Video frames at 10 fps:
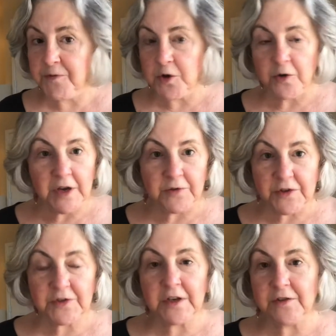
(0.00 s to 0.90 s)
you're
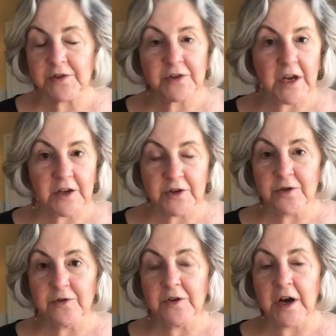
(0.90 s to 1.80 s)
interested, stay tuned.